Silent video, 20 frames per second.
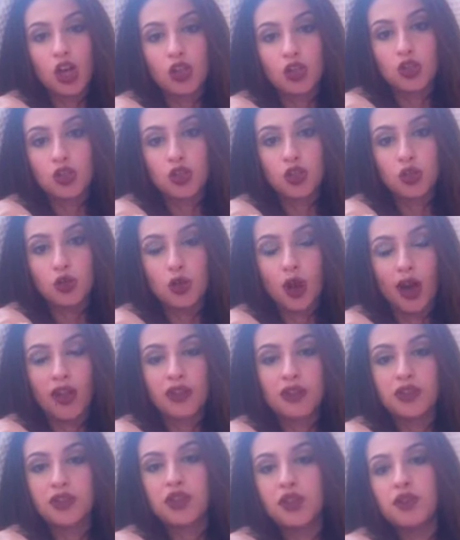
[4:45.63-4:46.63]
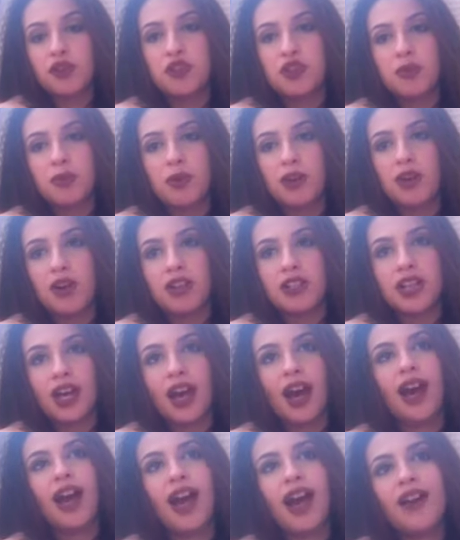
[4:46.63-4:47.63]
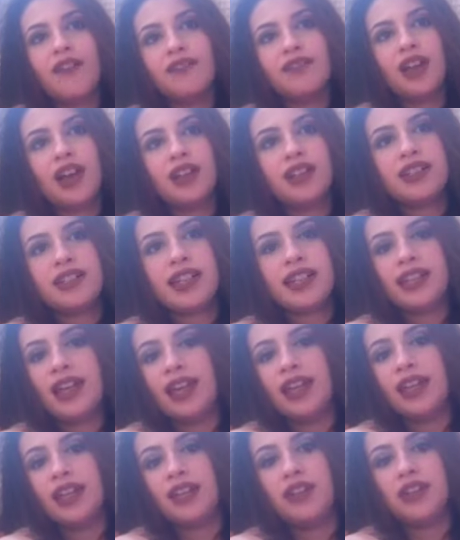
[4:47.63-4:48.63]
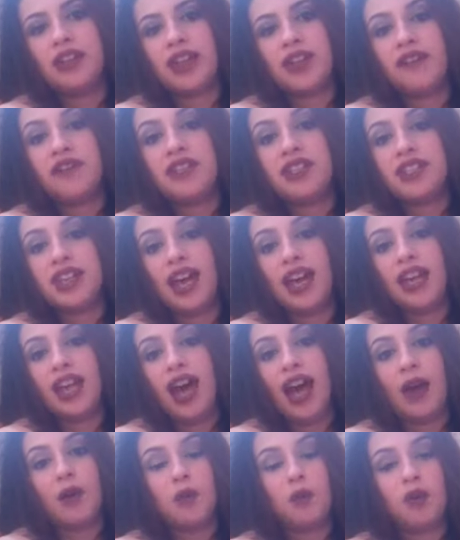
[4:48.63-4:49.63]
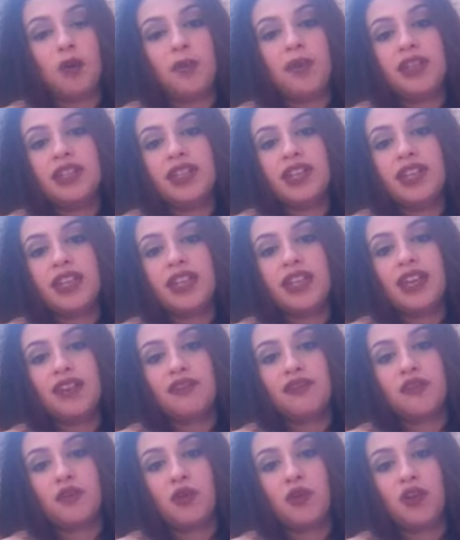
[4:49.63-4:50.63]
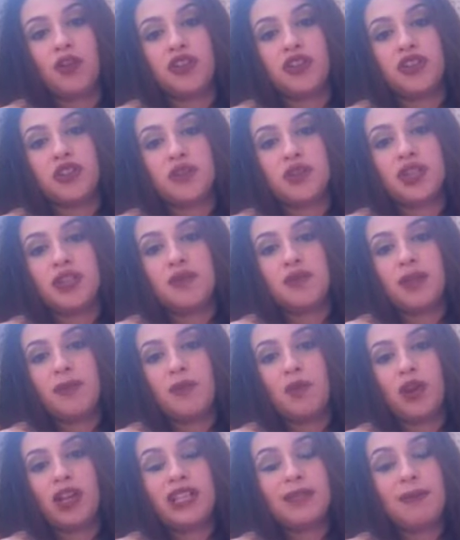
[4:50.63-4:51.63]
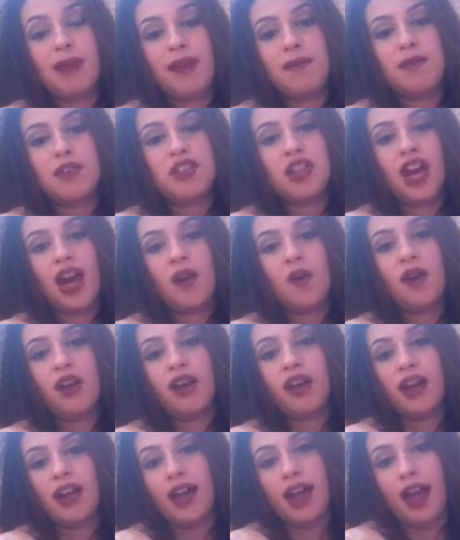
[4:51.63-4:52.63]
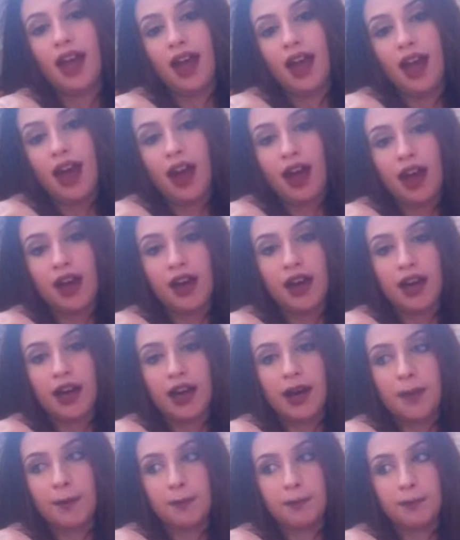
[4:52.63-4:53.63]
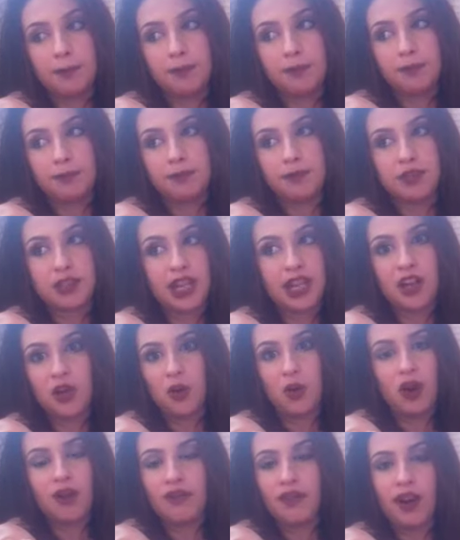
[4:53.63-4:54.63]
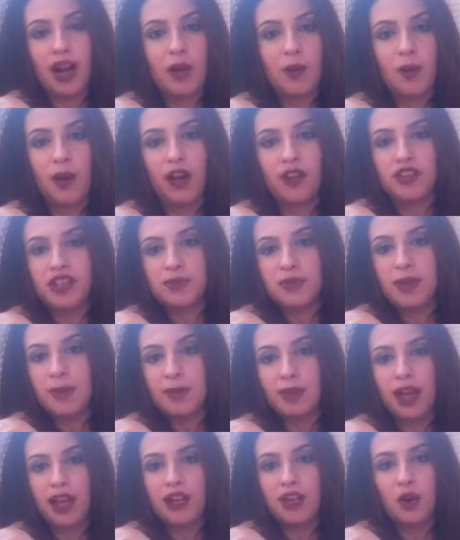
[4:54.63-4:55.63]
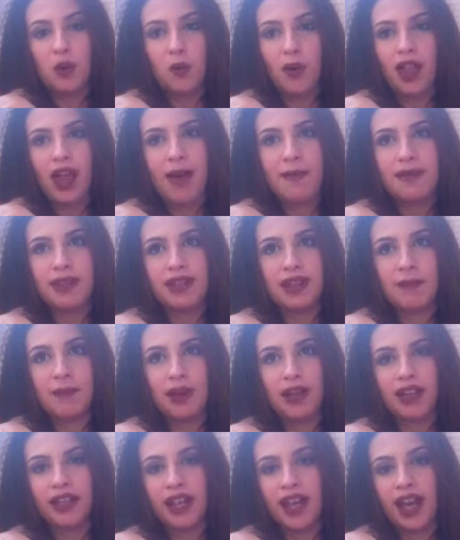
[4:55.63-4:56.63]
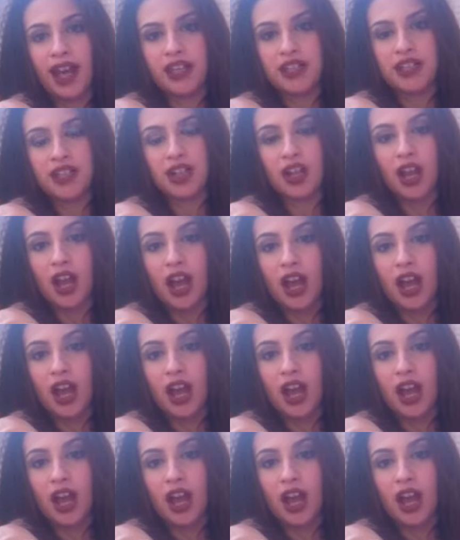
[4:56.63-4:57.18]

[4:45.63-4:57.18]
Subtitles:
to other YouTubers? I have not sent any other gifts yet. I will be sending it for Susie Reborn's baby shower. Because I know her very well. Just people I know well. I mean, I'm not going to ask